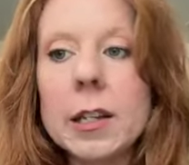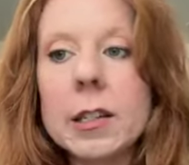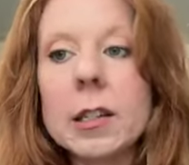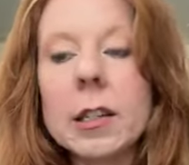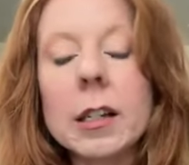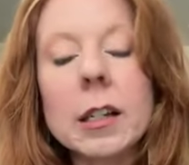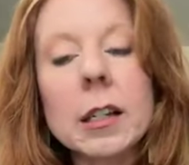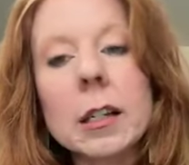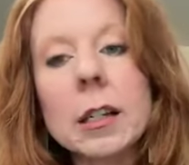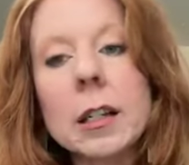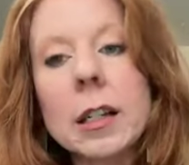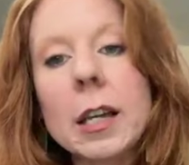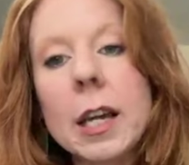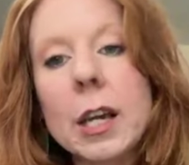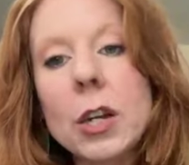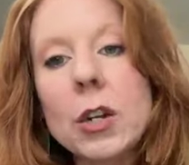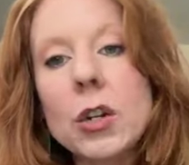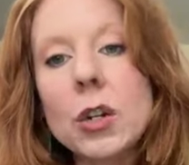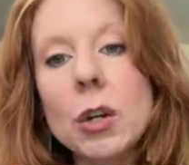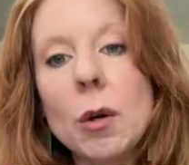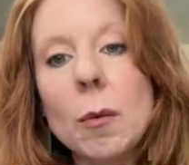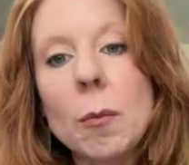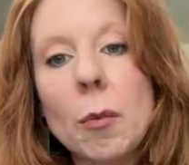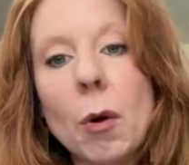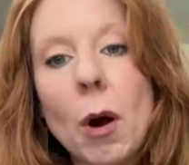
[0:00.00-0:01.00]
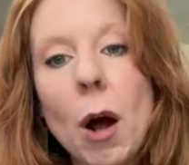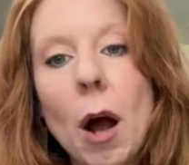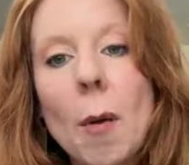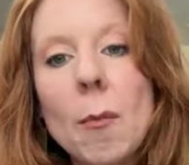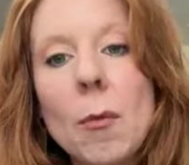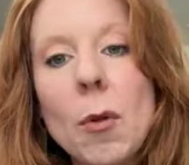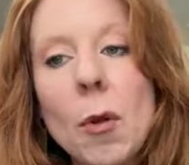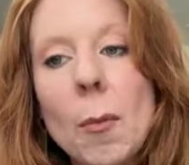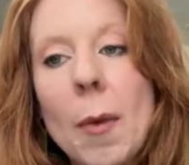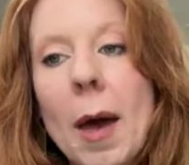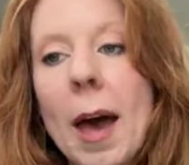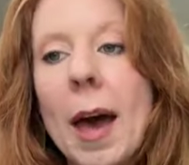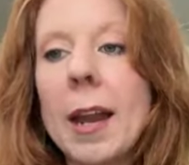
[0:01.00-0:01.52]
This can lead to
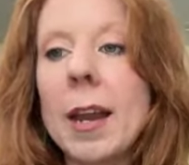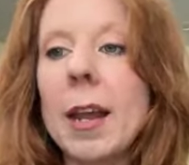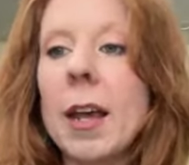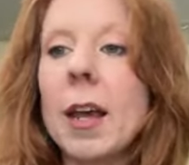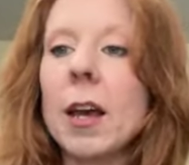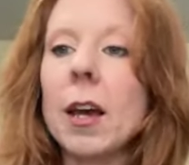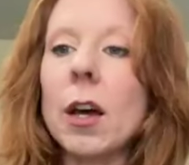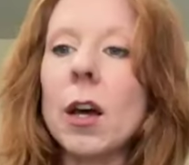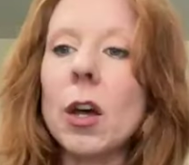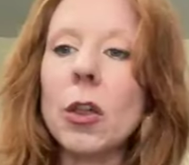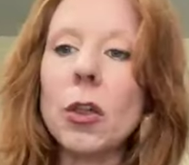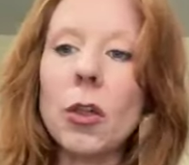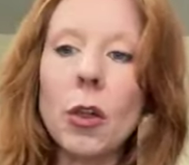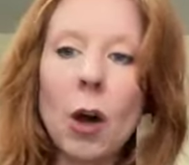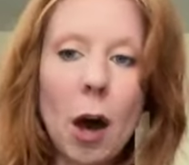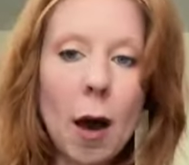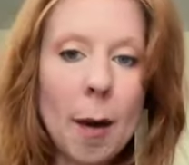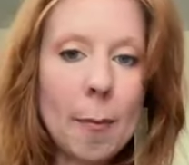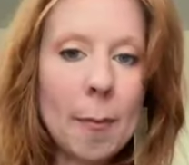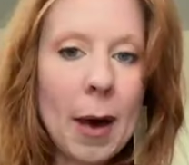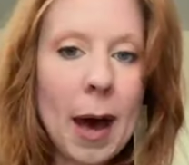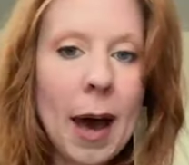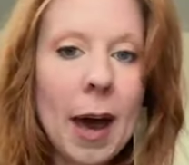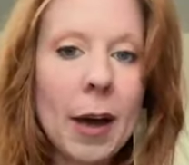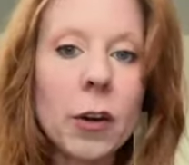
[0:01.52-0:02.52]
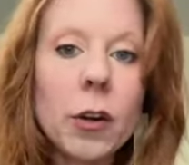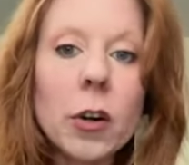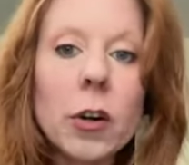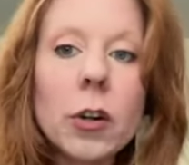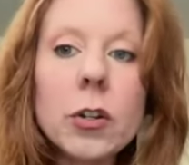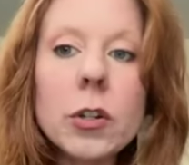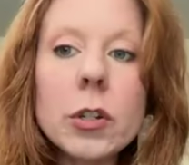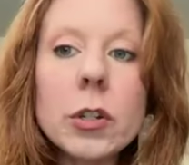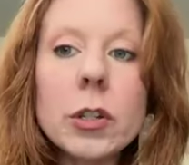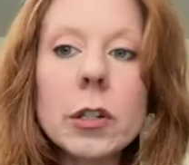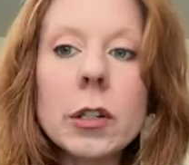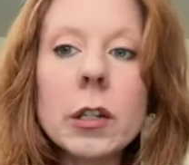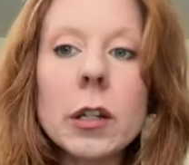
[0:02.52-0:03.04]
problematic thought
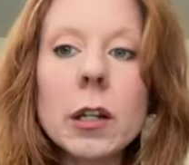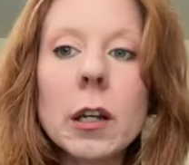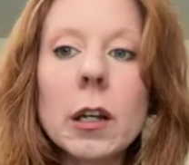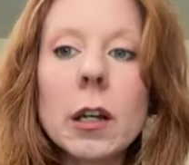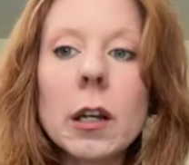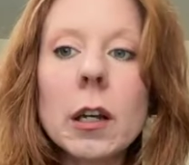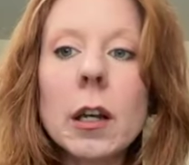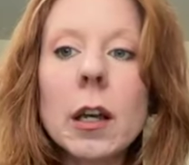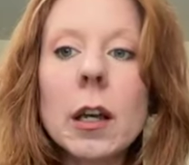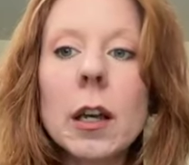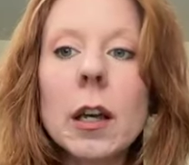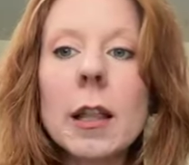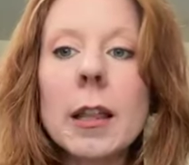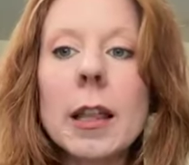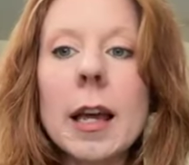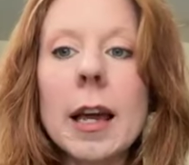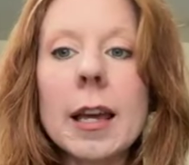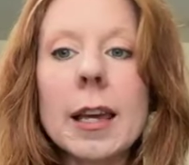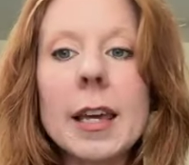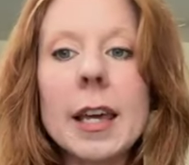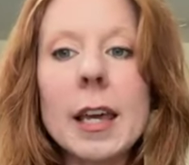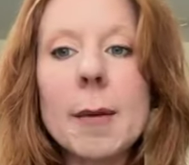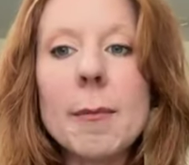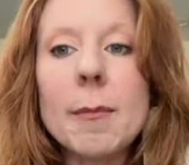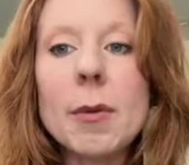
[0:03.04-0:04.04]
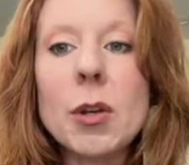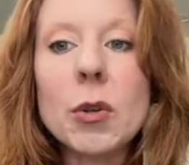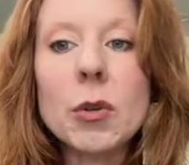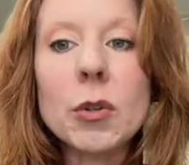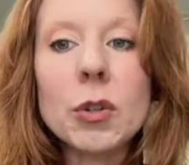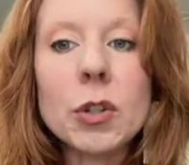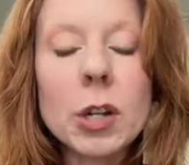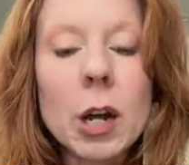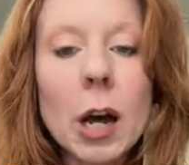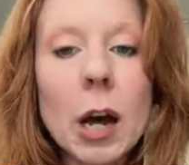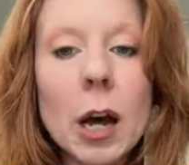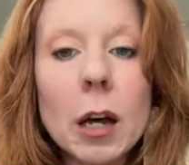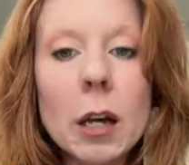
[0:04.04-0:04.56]
patterns that keep you
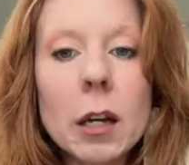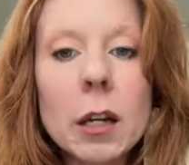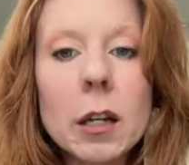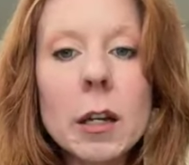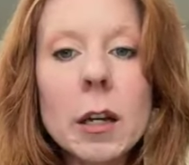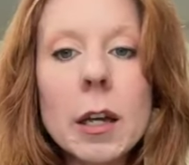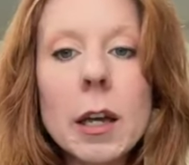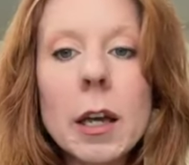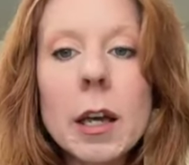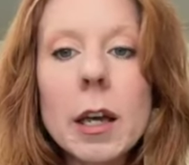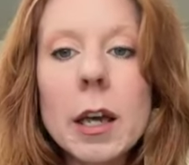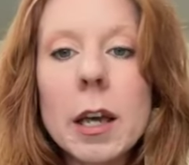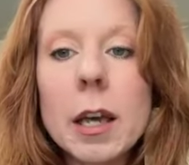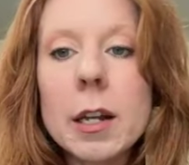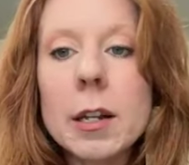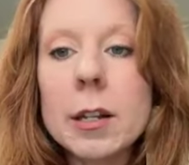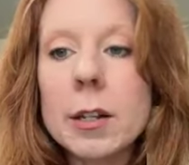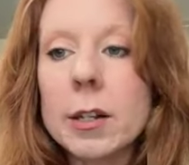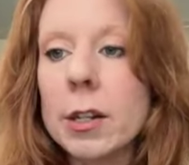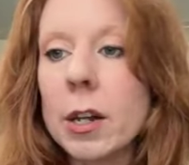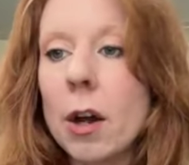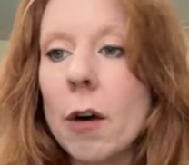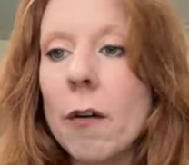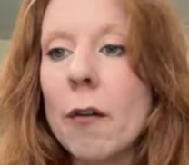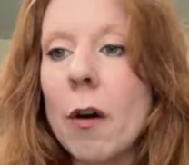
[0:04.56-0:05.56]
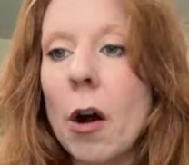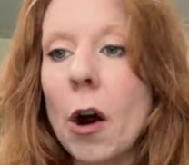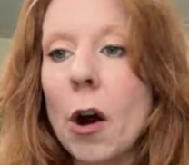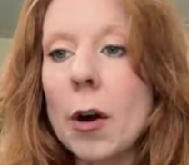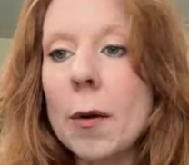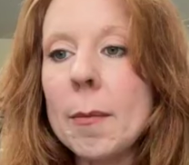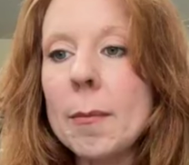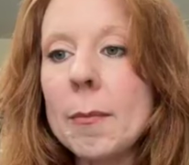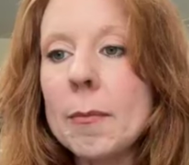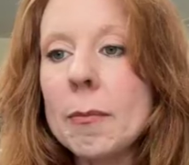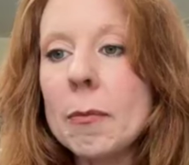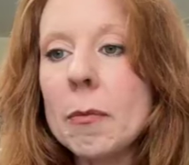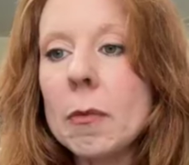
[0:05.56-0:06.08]
stuck in
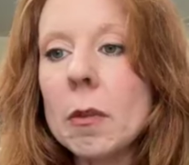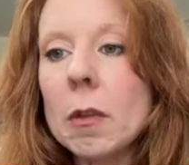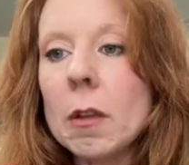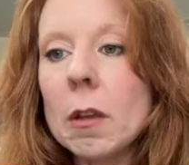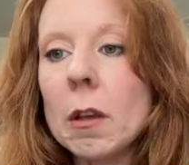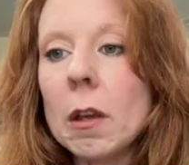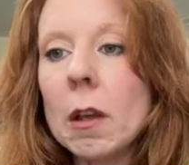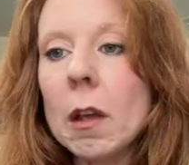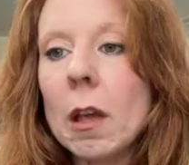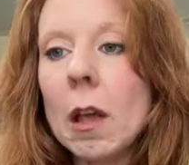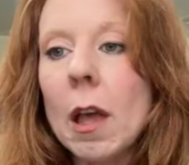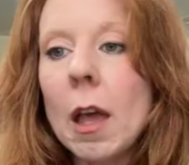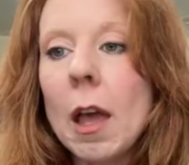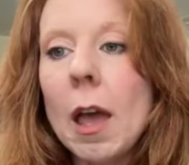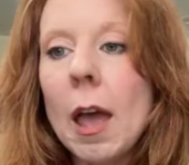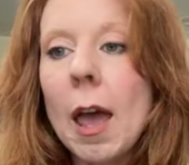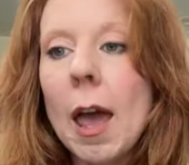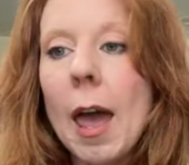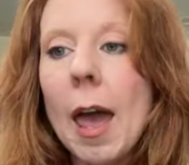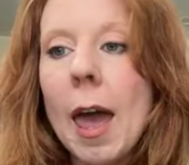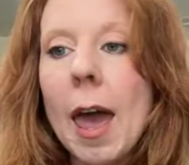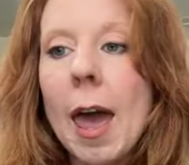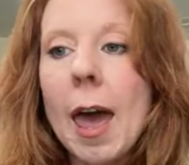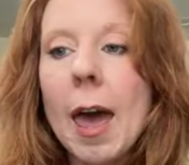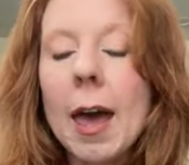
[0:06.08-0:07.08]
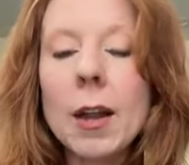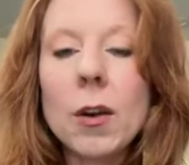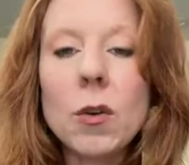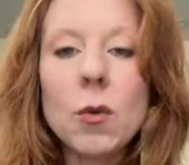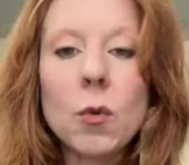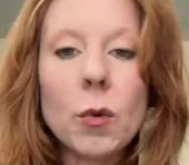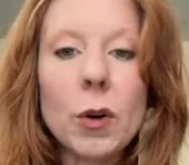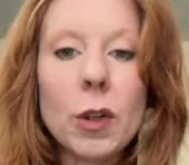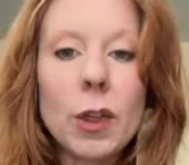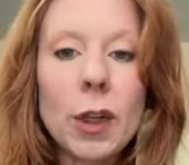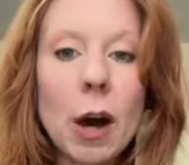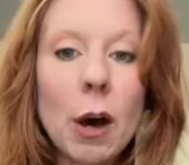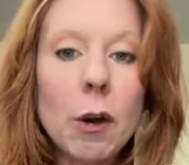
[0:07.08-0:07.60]
self-harm
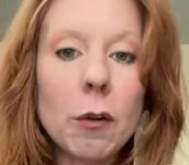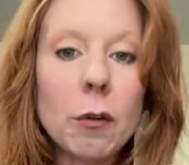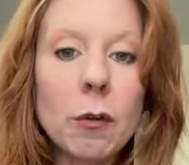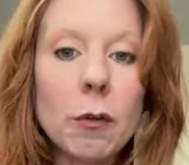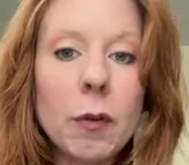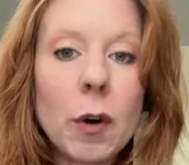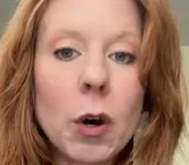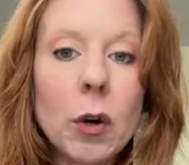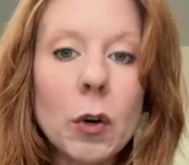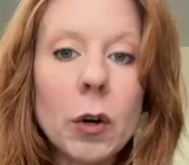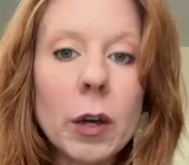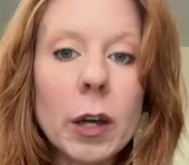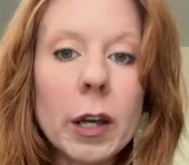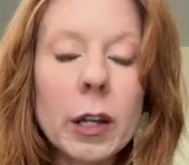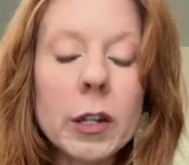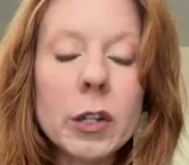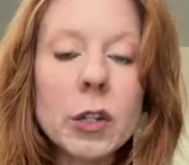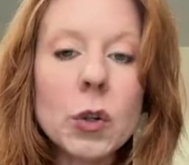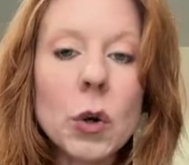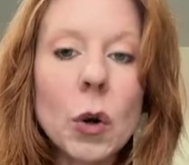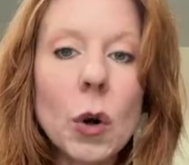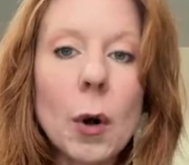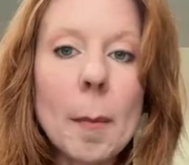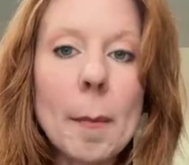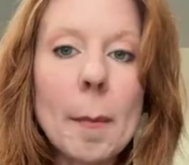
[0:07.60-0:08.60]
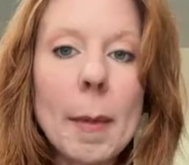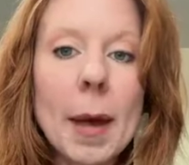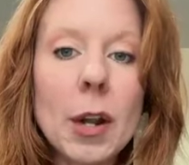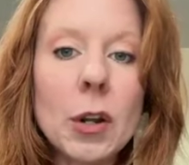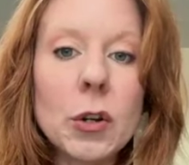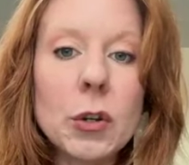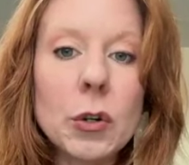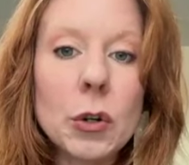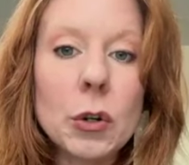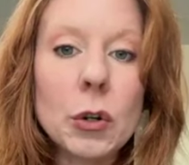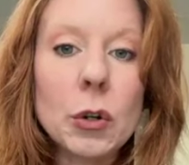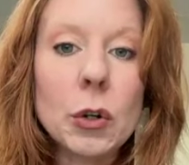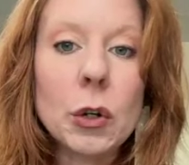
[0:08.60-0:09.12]
and without focus or
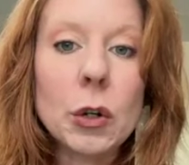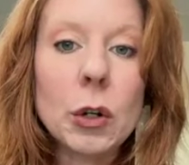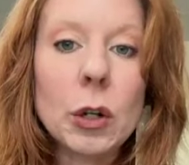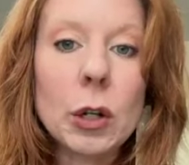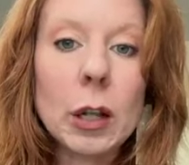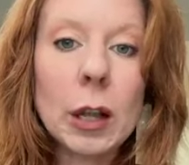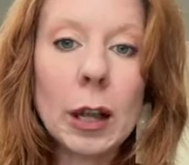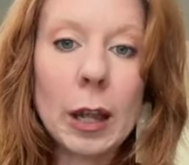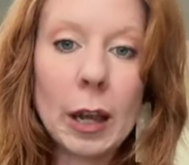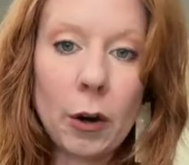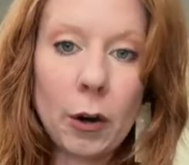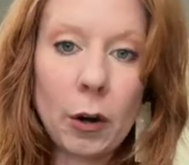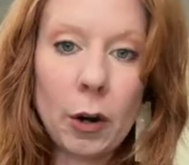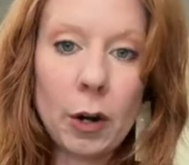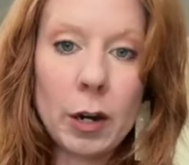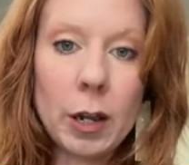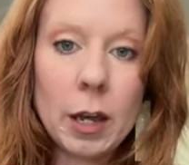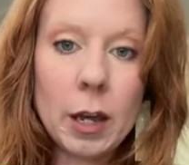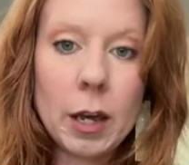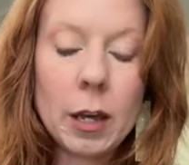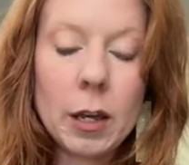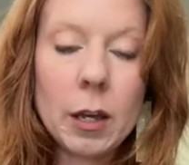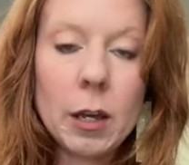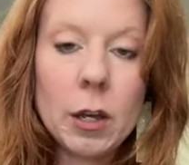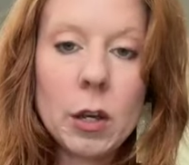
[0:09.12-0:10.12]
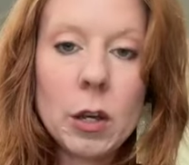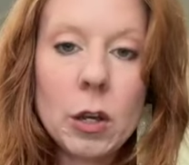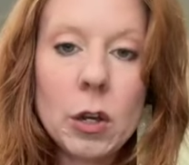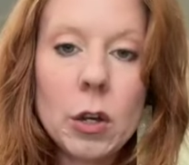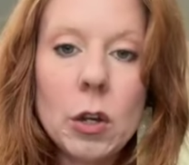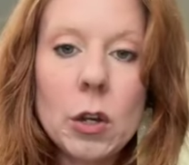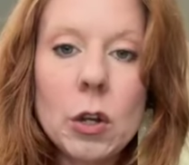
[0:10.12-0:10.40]
mental clarity.